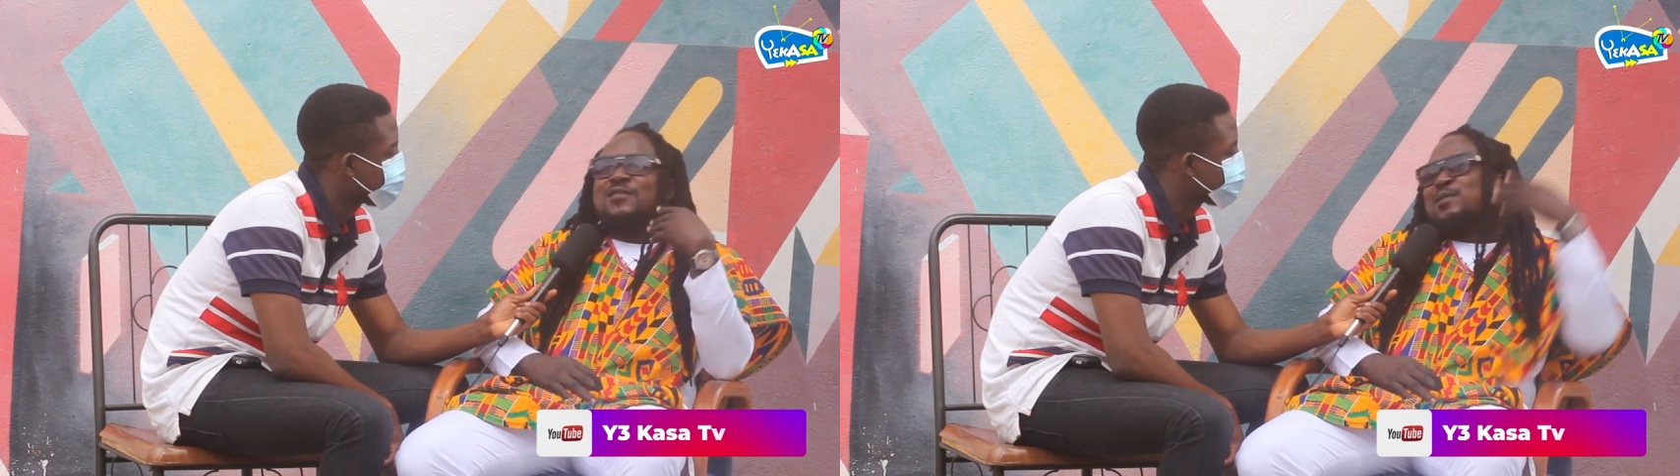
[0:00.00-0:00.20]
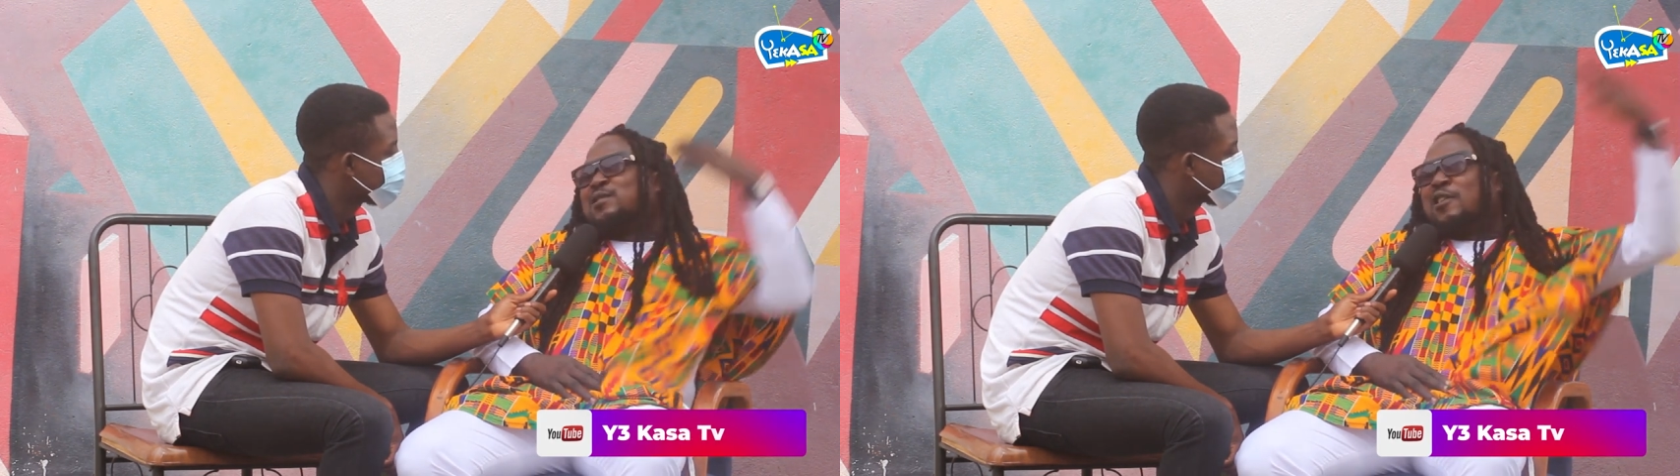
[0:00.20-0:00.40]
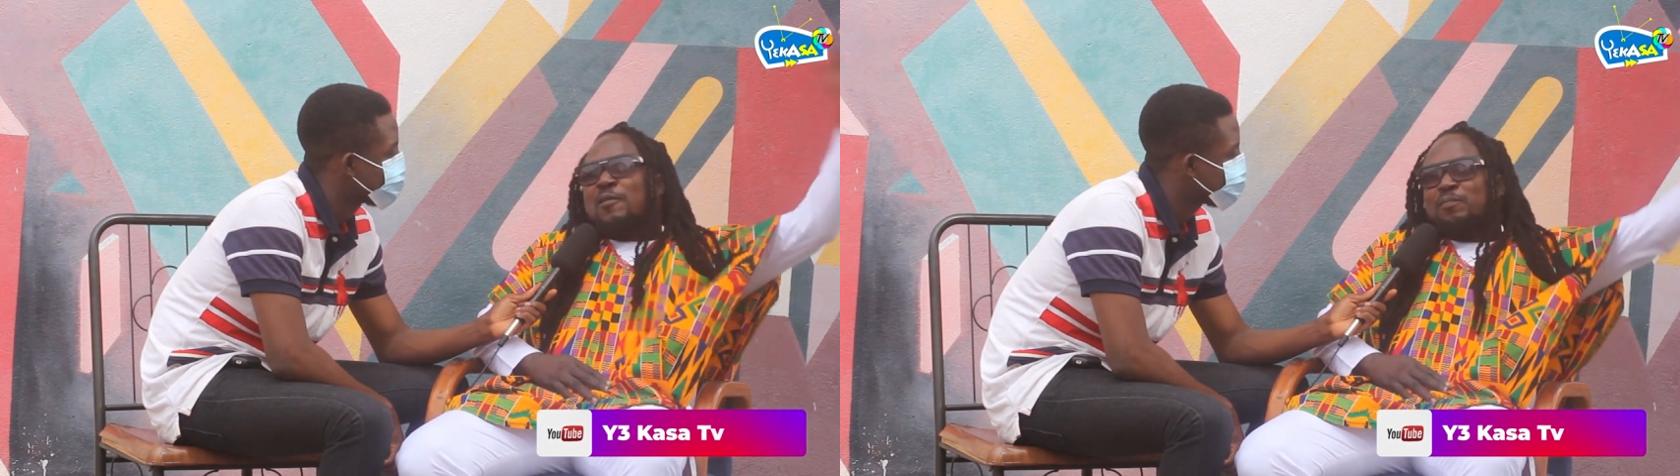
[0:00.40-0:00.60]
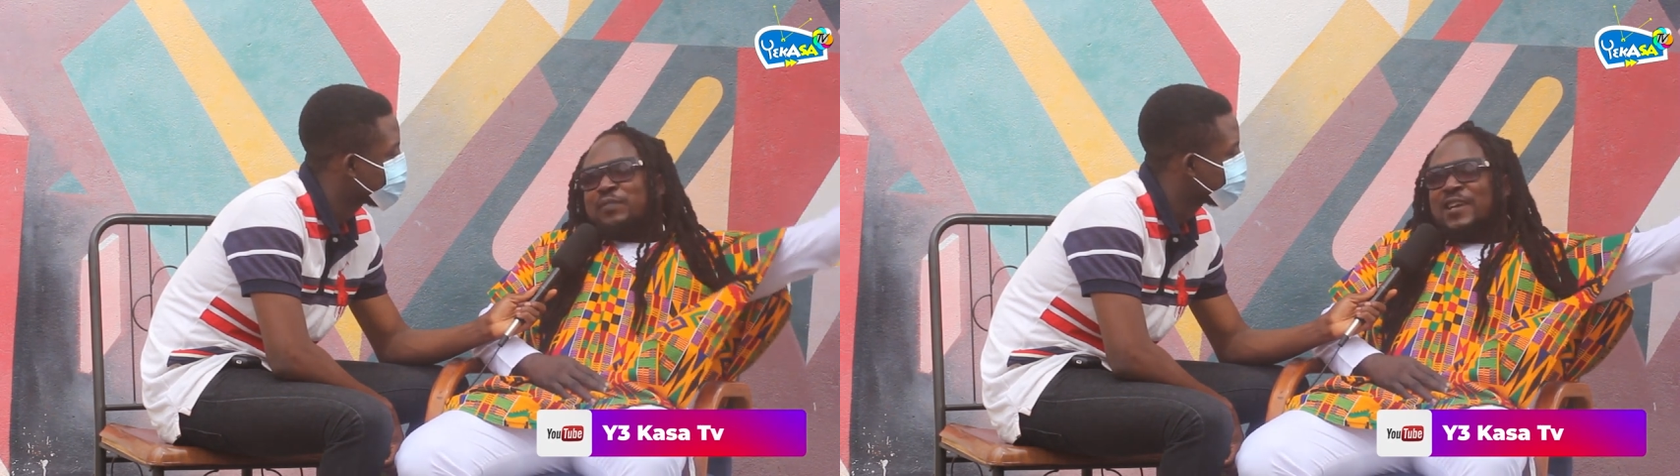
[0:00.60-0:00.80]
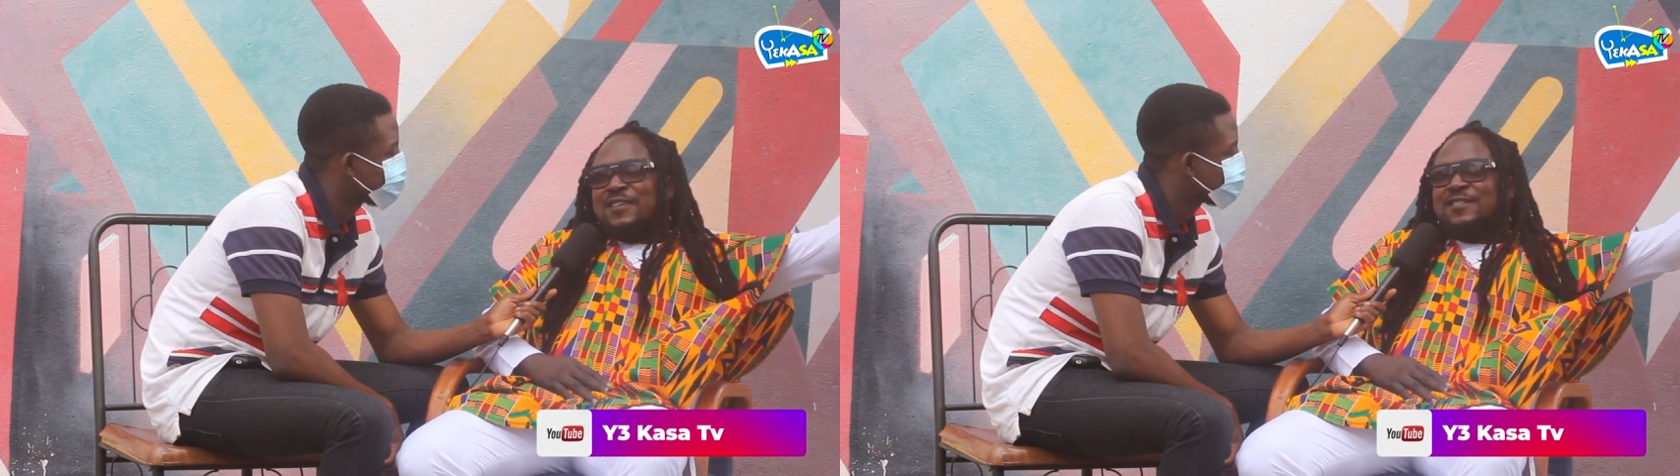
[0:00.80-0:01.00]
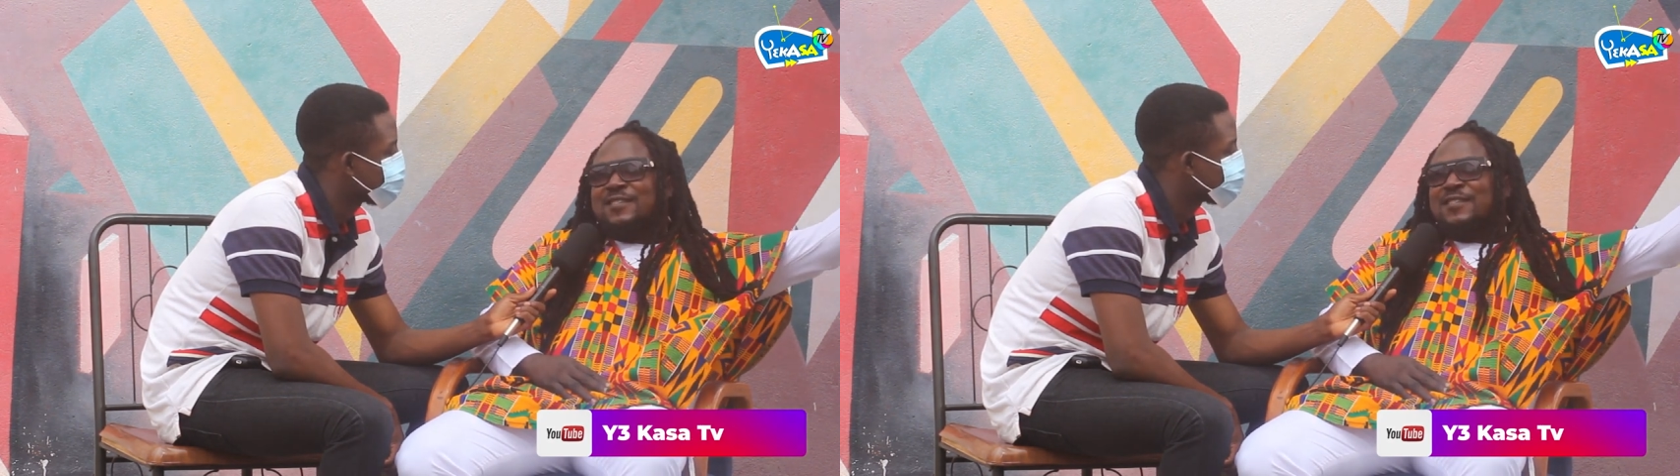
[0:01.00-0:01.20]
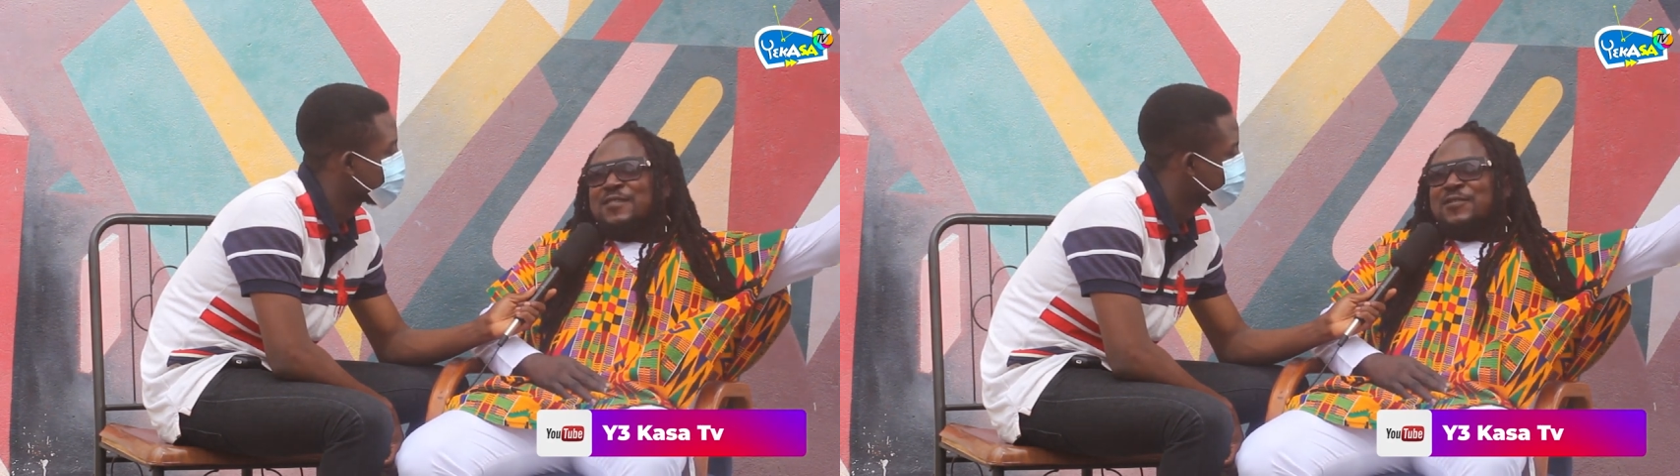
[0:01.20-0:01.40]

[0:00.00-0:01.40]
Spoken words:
some place